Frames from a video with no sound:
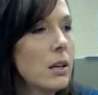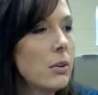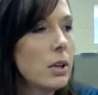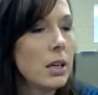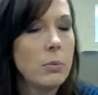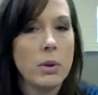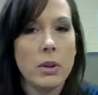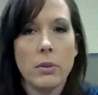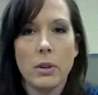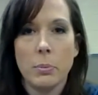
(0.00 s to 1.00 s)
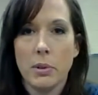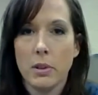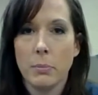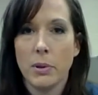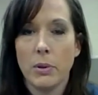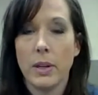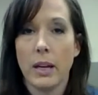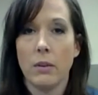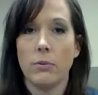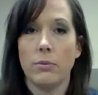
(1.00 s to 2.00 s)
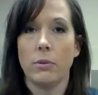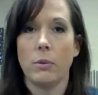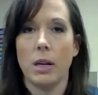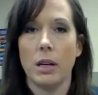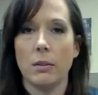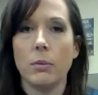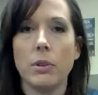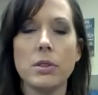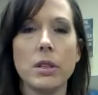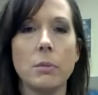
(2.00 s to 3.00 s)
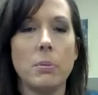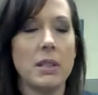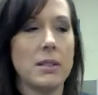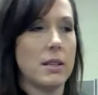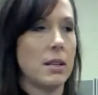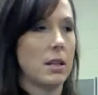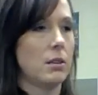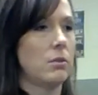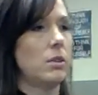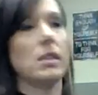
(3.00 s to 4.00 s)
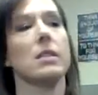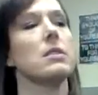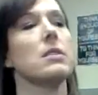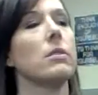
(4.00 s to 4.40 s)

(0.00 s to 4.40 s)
Okay, we are going to put the bow down for a while. We're just going to pizzicato these,